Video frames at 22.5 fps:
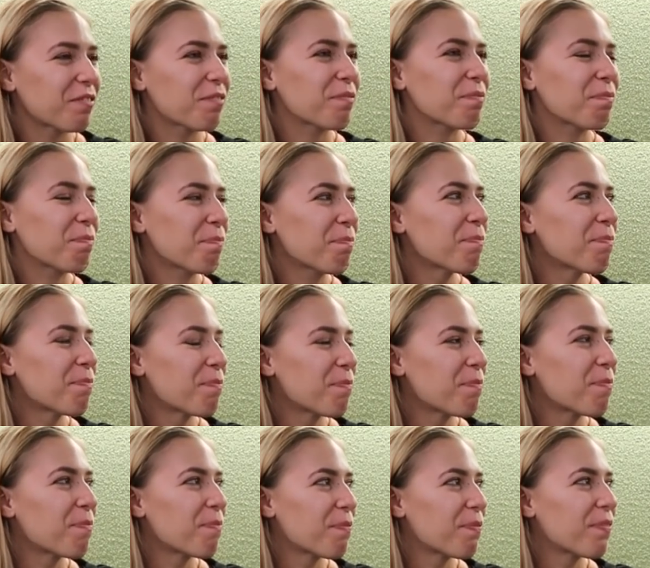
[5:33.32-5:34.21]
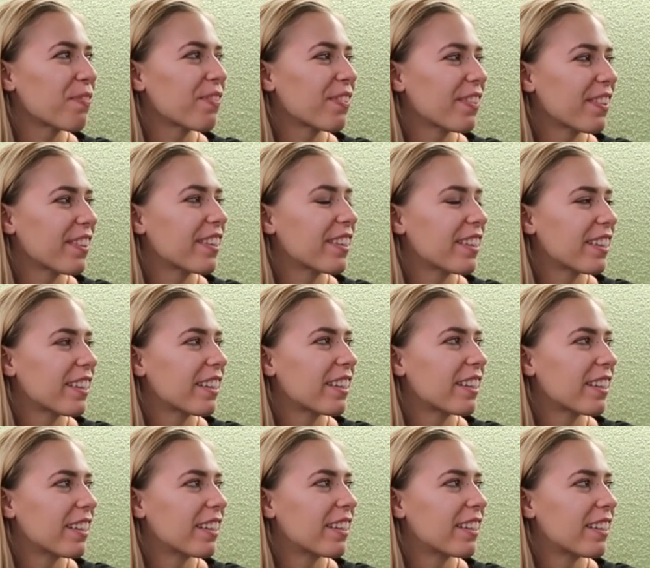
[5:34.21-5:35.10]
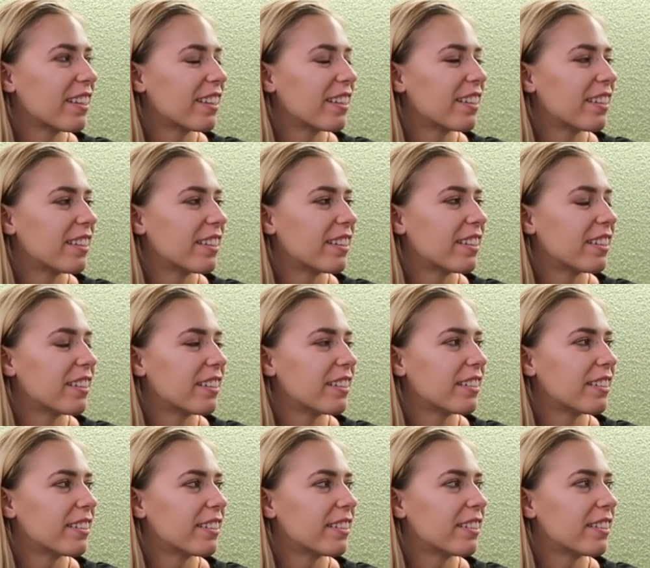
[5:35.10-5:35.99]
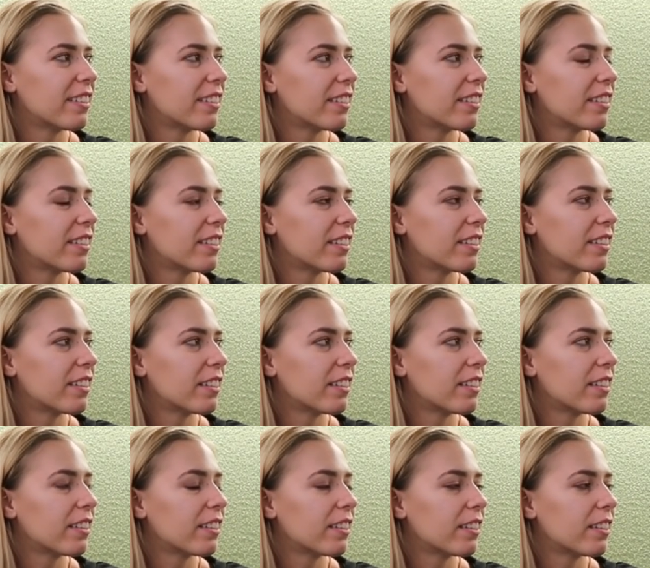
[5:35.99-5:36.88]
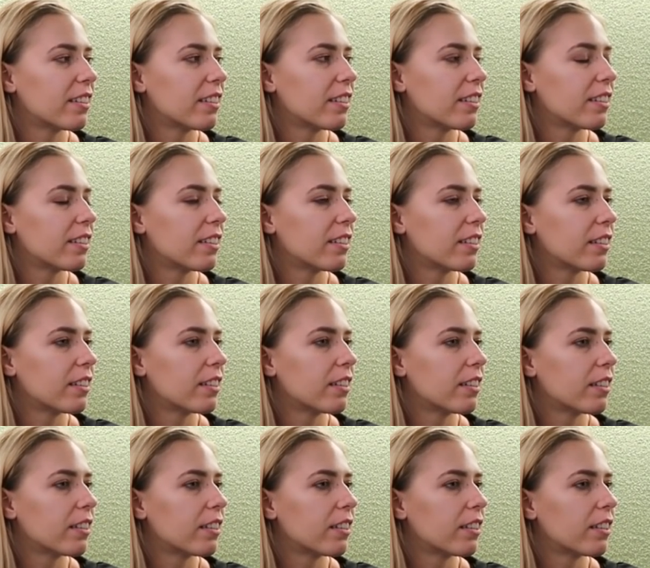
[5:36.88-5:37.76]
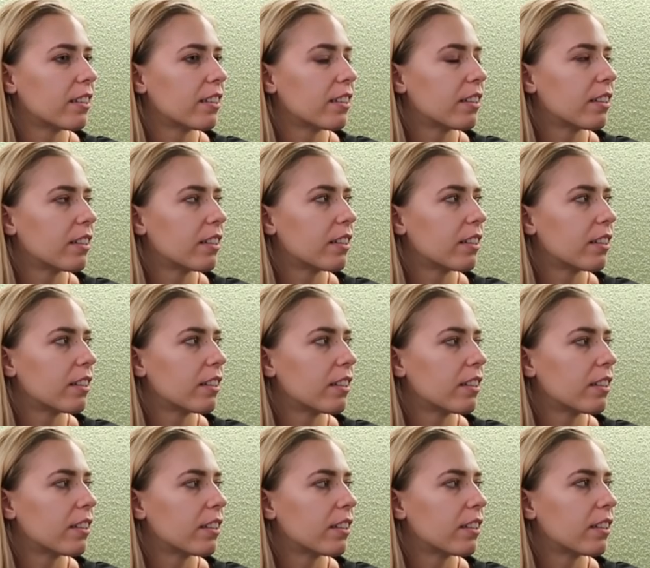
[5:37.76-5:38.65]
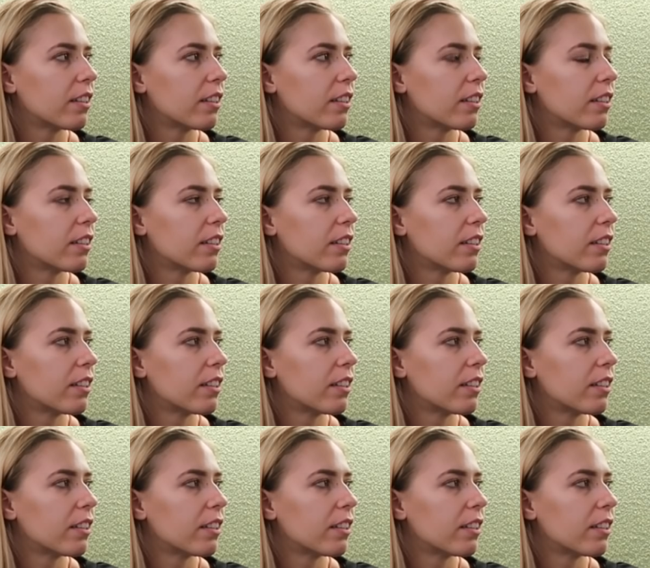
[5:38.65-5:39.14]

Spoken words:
The person shown says nothing.